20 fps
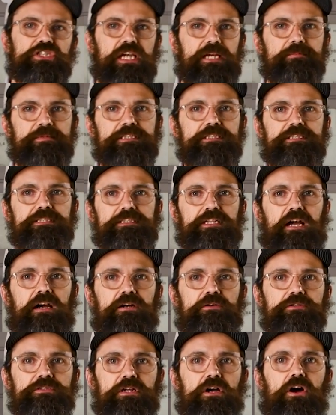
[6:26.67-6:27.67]
shapes and
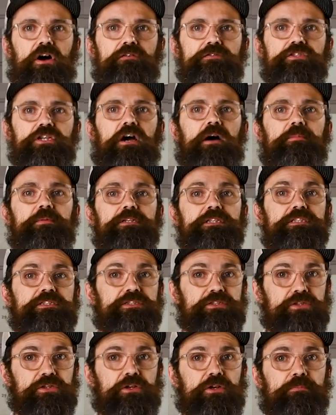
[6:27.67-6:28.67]
styles of sharpeners
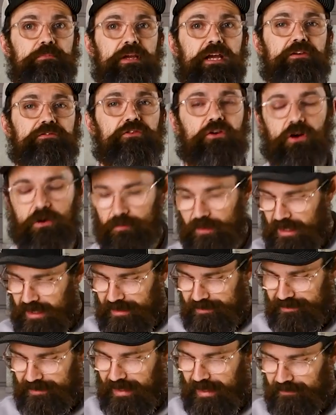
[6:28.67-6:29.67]
that you can pick from
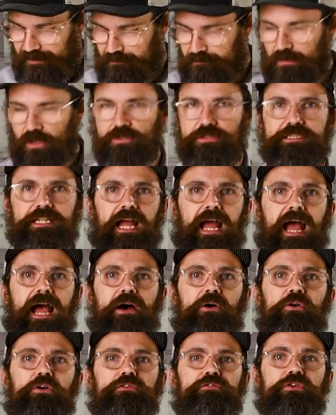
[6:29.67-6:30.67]
to get the most
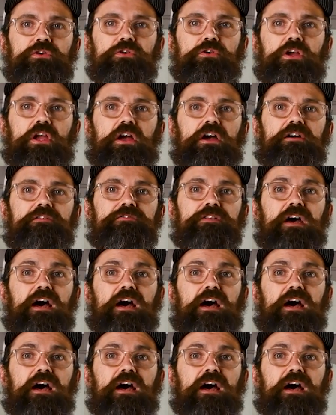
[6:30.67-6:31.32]
out of your curved